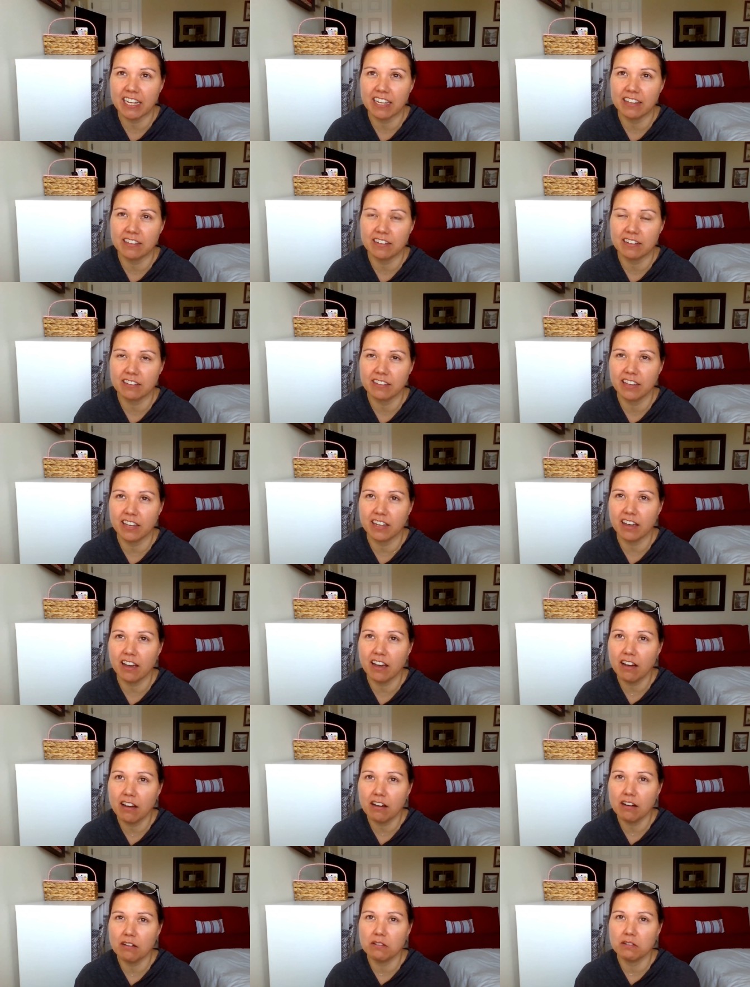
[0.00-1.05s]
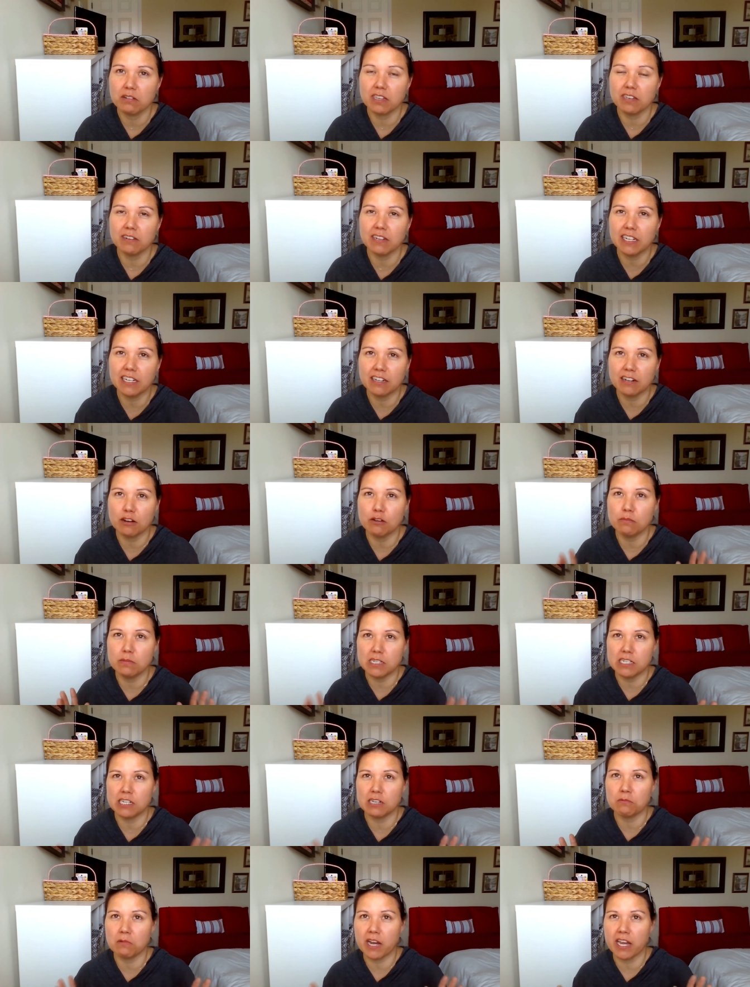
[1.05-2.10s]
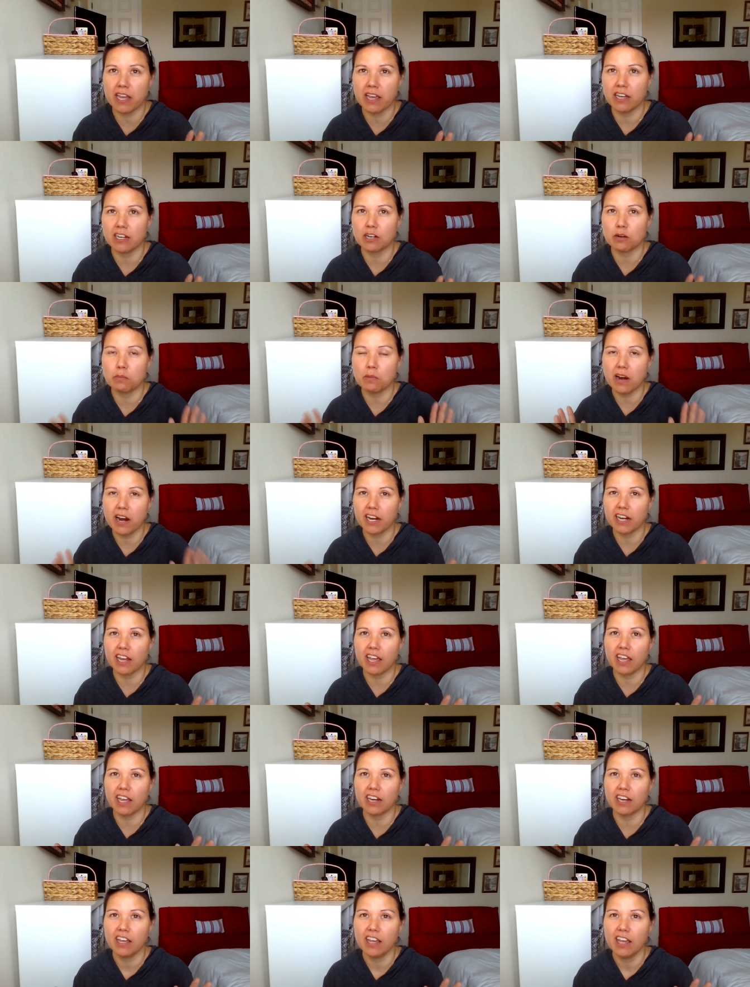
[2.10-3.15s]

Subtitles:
And they're like, "Oh, you need an OBGYN, you're pregnant."